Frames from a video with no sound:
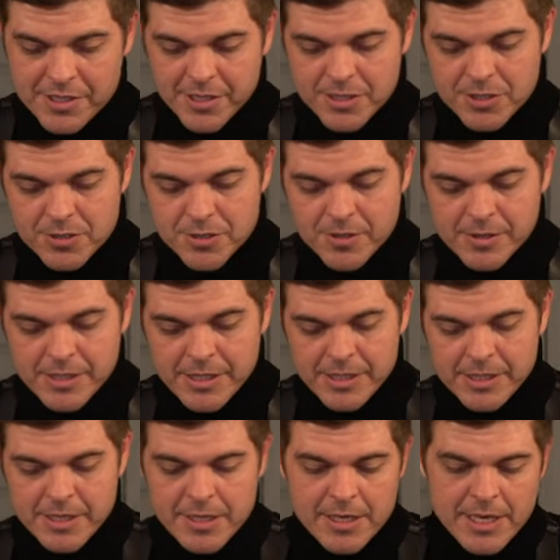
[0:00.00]
things do.
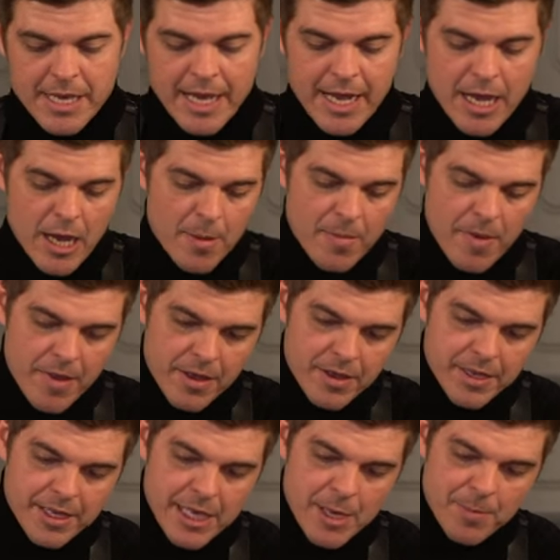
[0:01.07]
Um,
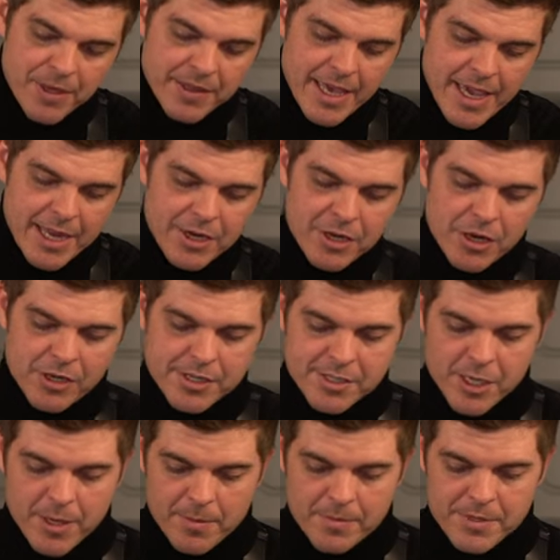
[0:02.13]
keeping the egg yolk
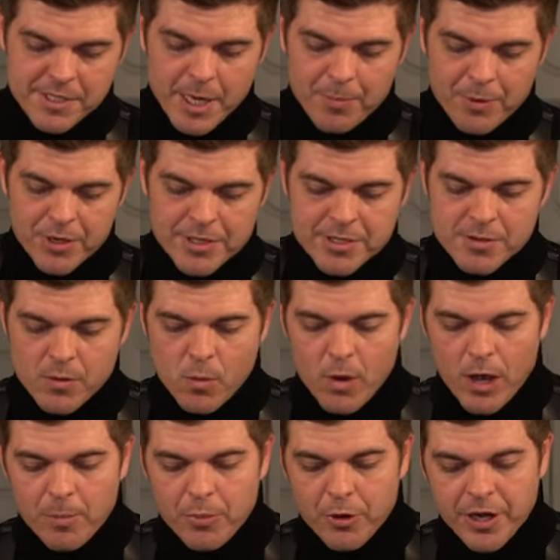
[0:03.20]
se separate
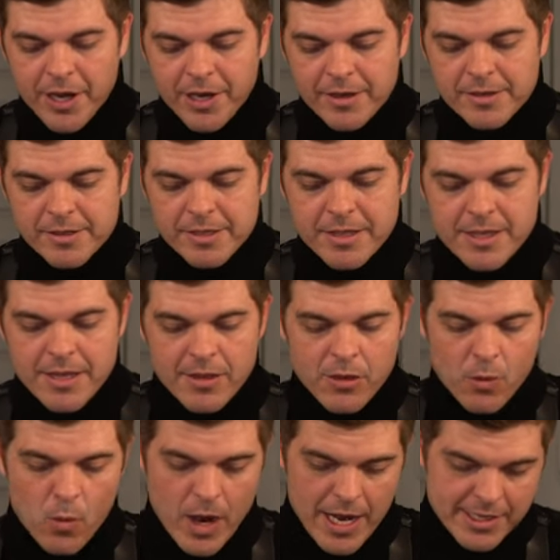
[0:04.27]
while putting the
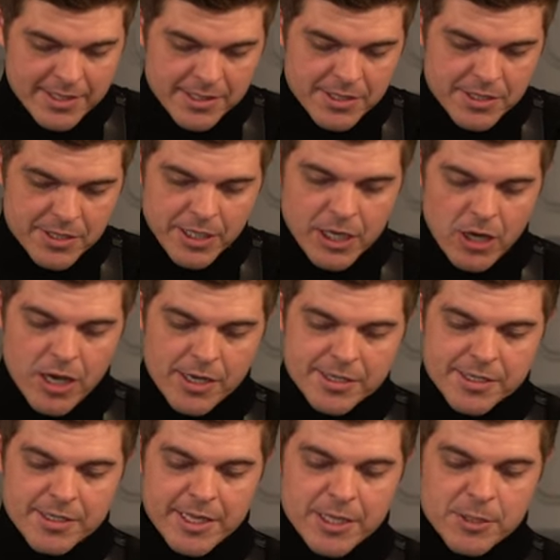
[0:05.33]
white into the
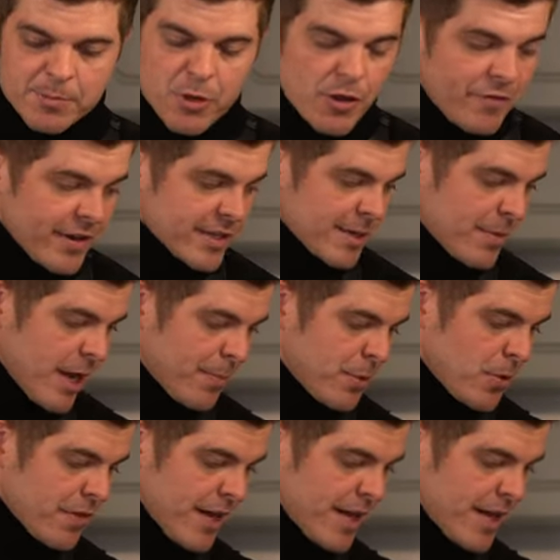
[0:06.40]
glass. That is perfect. I'm happy with